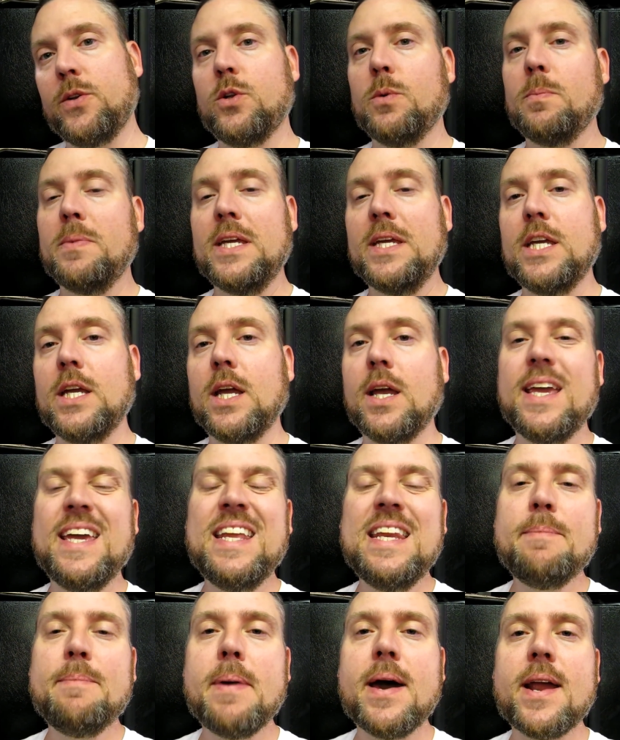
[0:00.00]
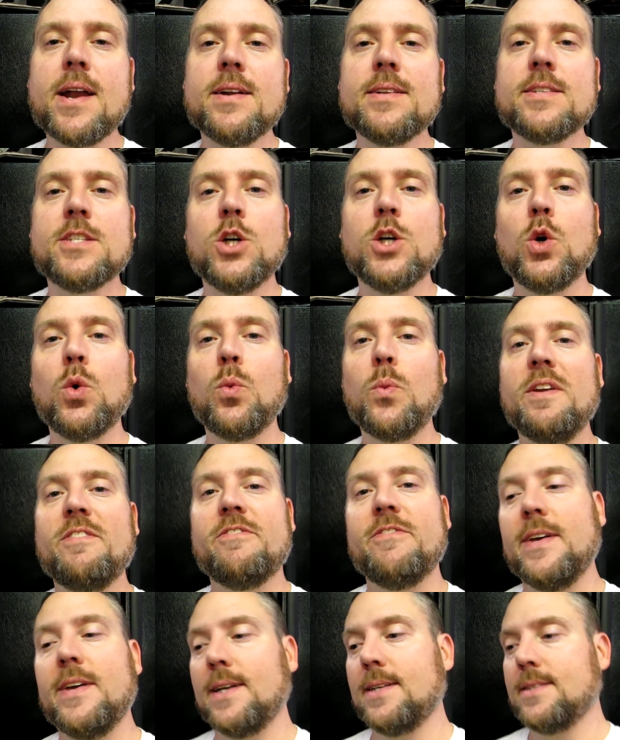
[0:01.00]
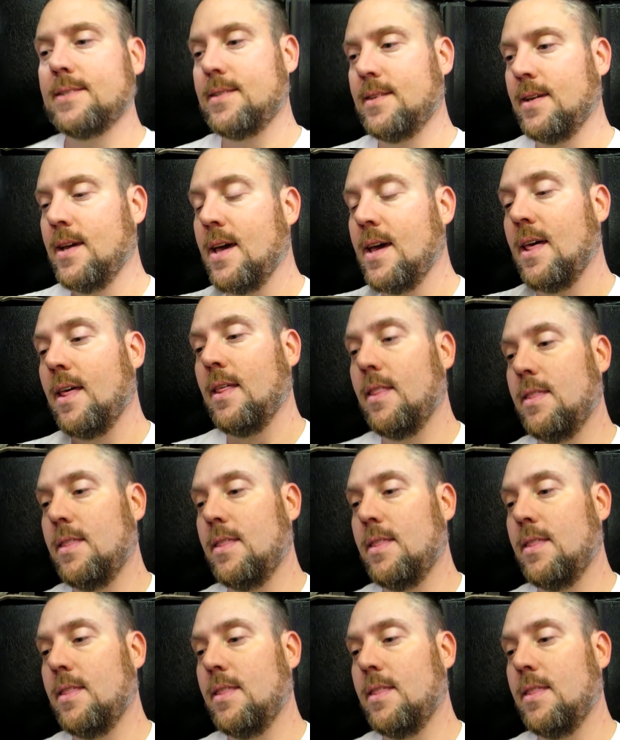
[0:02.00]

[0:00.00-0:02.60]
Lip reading: to be any better until we fix